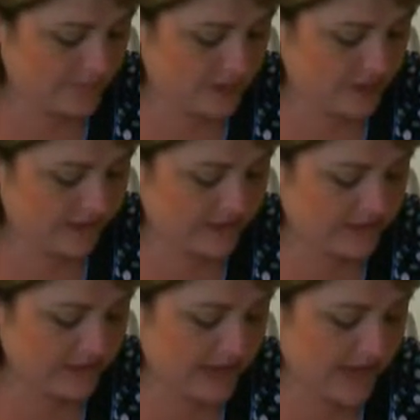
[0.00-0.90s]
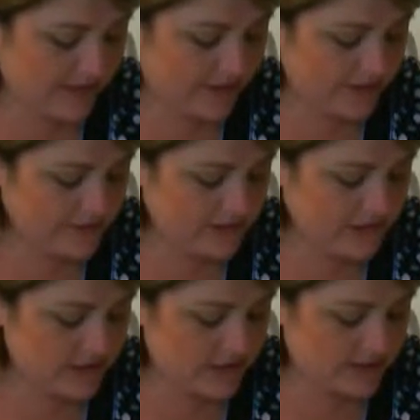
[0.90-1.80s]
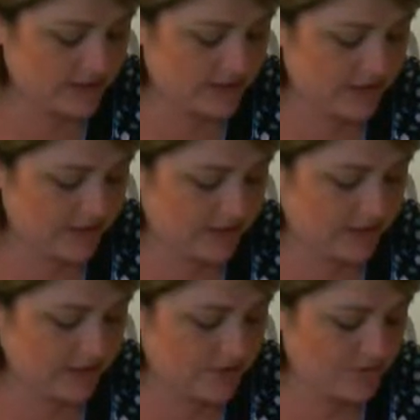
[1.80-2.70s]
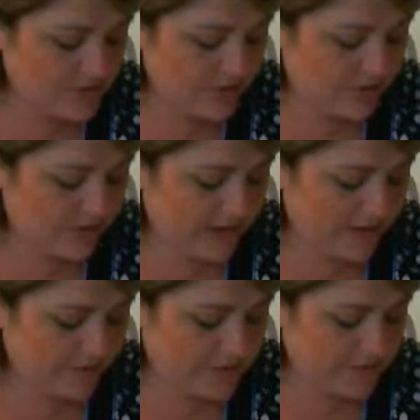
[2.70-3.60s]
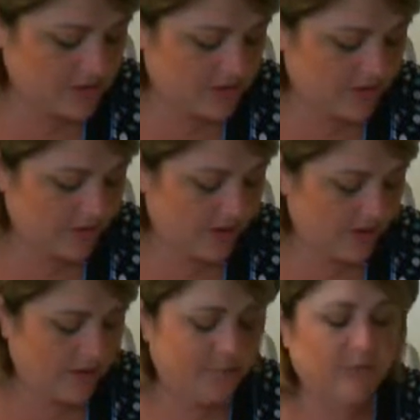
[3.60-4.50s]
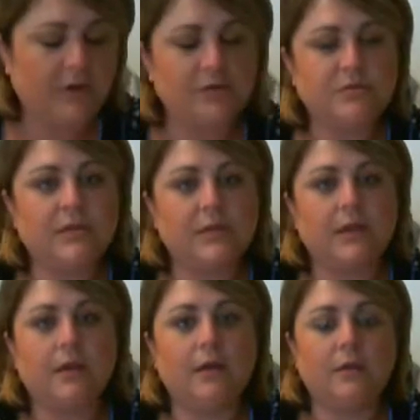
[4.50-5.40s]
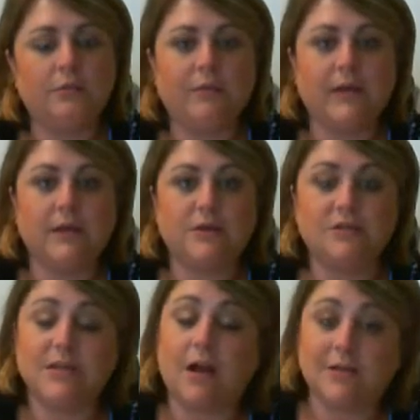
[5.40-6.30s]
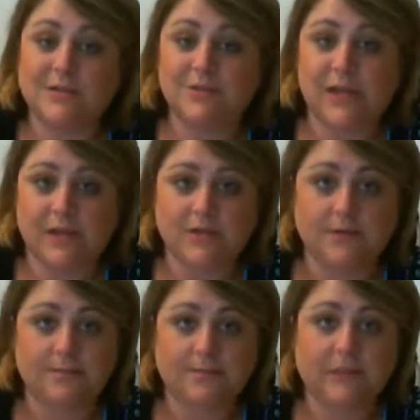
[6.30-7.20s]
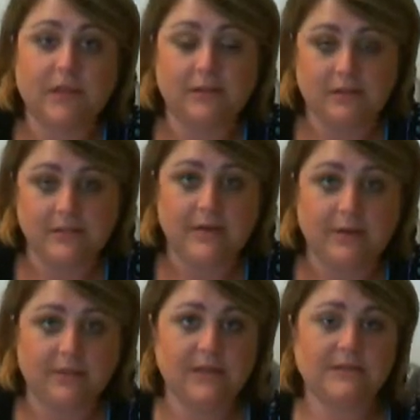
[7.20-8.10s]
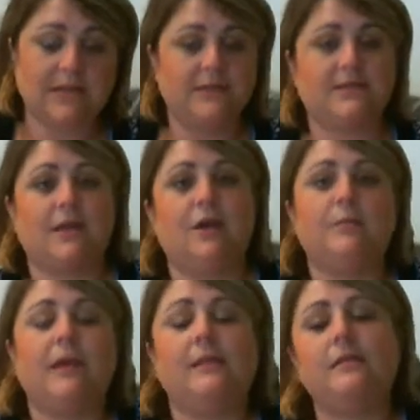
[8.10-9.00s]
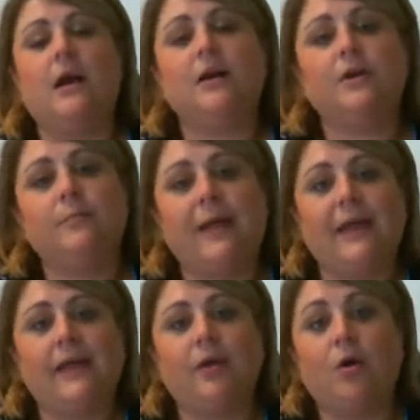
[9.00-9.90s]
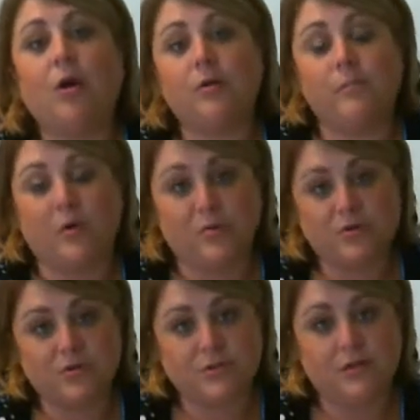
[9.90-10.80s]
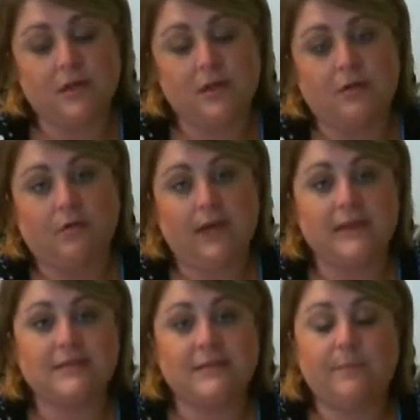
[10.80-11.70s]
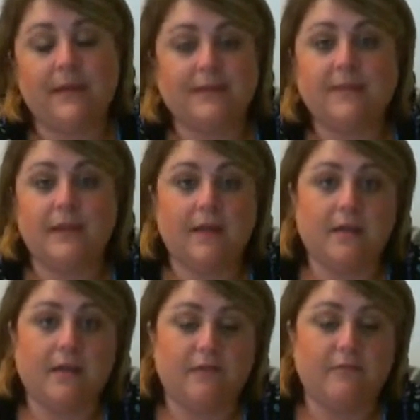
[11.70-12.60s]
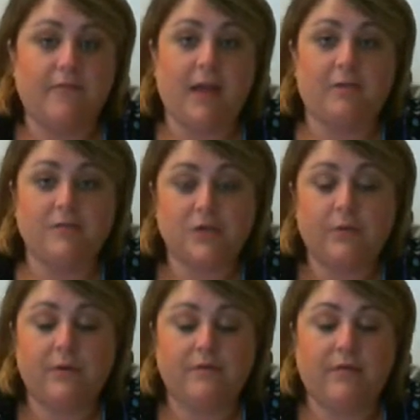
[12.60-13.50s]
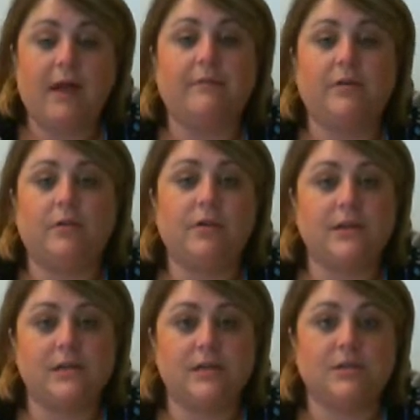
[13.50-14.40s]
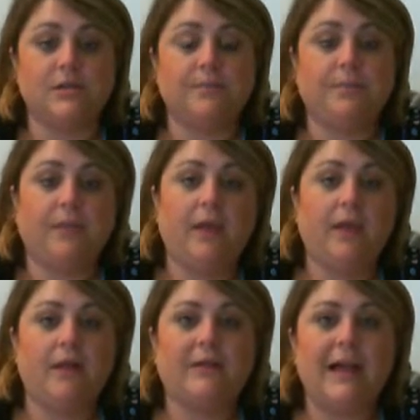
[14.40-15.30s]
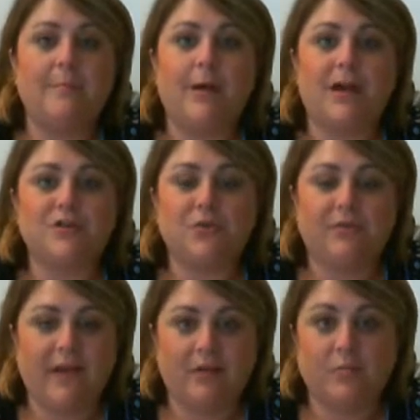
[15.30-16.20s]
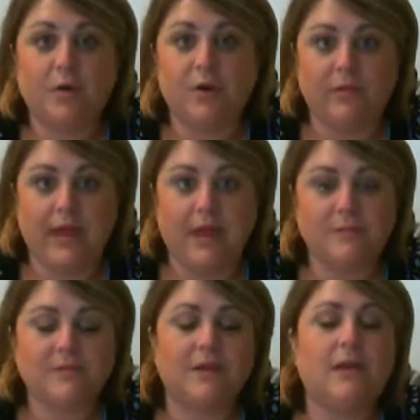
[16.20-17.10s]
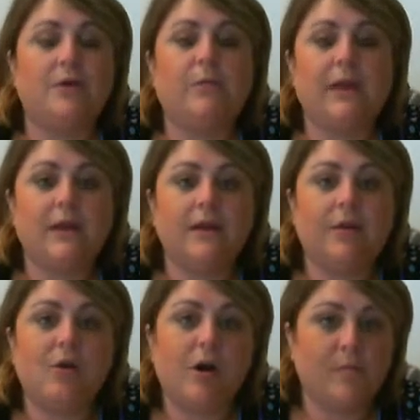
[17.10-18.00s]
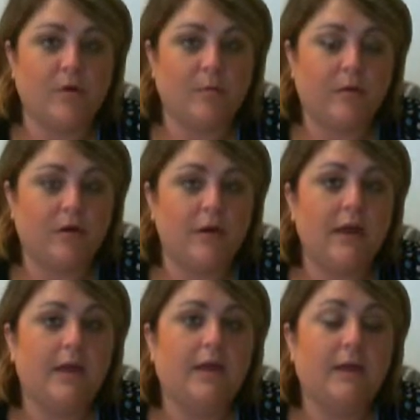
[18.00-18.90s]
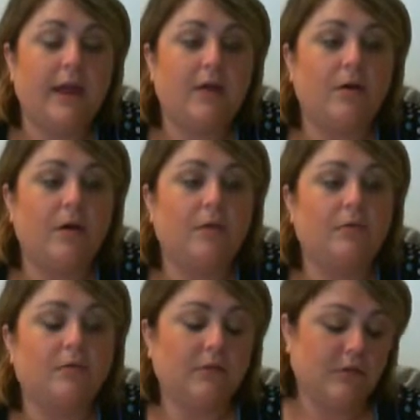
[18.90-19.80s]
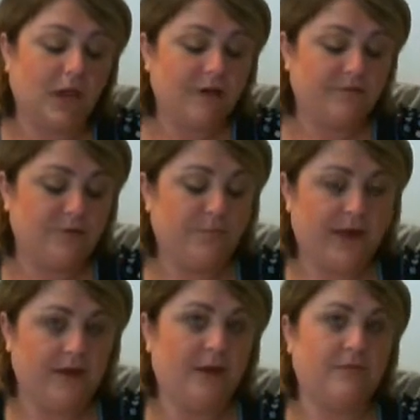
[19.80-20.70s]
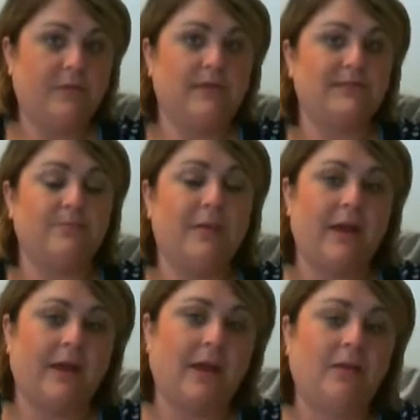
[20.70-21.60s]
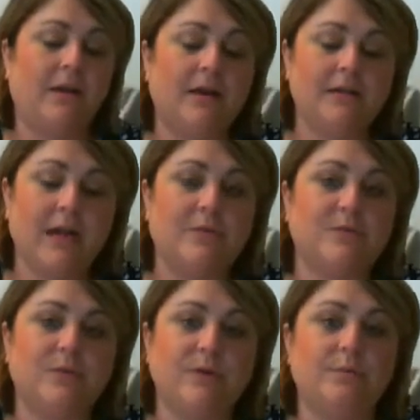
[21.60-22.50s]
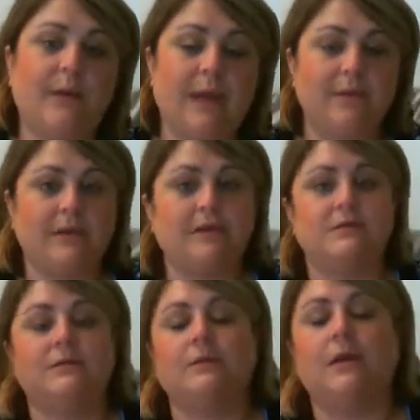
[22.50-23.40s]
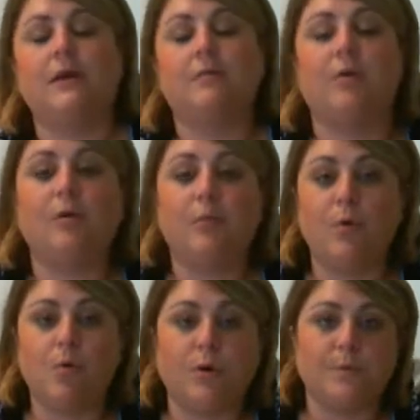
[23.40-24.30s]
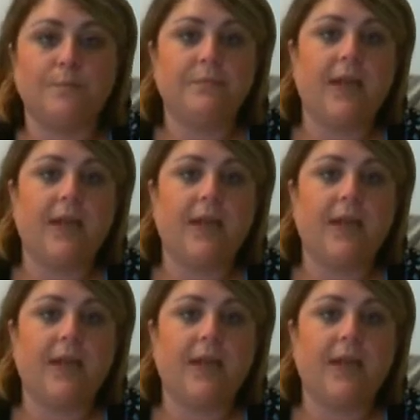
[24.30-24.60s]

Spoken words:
to think. To diagnose this, usually we have to do, usually we can use the auscultation, listening with a stethoscope, and the doctor may hear heart murmurs. Okay, that's a big thing of showing a valvular condition, like mitral valve prolapse. We can hear heart murmur. Now, a lot of you may know this, but a lot of times when babies are born,